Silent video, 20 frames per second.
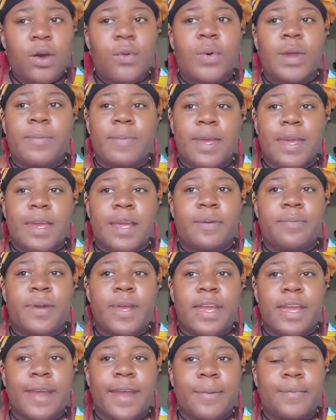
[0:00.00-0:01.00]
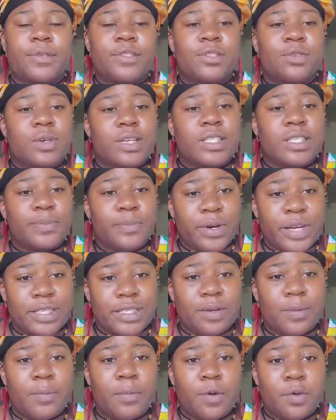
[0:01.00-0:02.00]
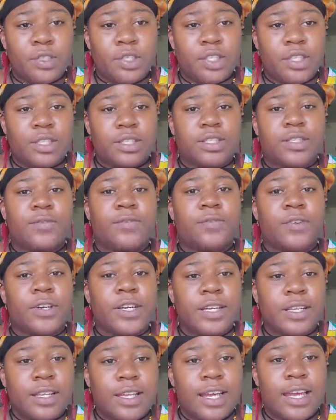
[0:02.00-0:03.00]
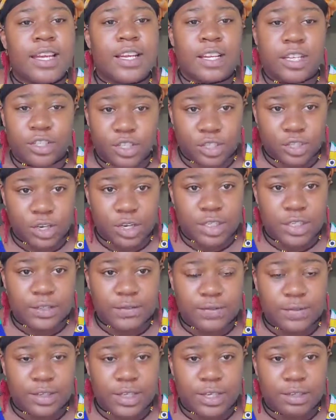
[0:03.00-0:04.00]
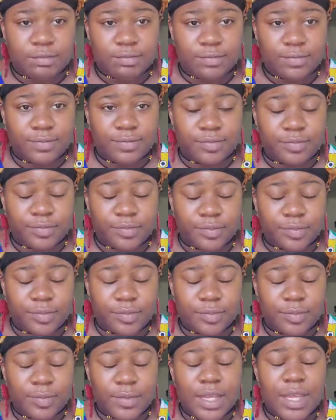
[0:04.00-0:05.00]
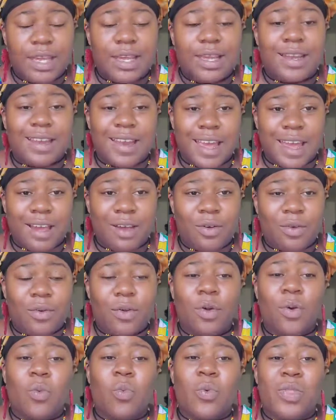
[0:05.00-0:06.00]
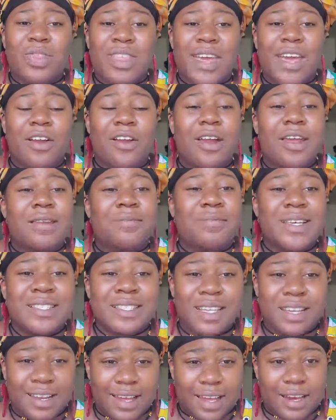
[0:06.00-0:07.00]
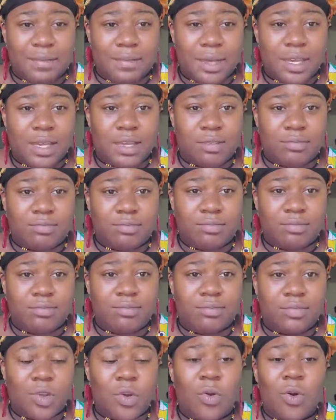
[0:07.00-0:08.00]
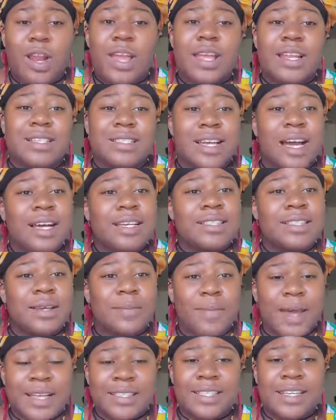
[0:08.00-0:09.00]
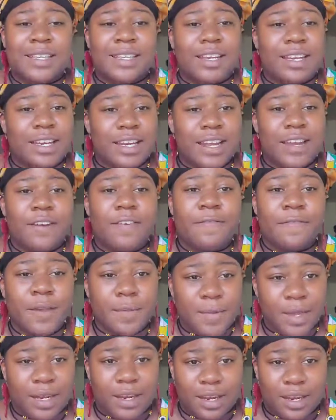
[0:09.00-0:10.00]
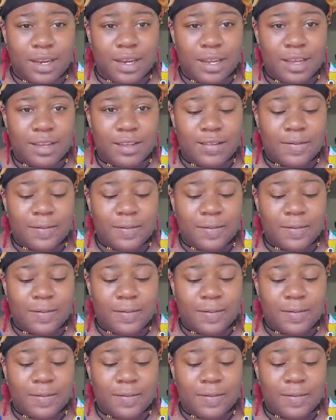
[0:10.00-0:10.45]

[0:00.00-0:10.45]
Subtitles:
we mean being able to express emotions freely and constructively. Now, when they are in misalignment or in toxic masculinity or femininity,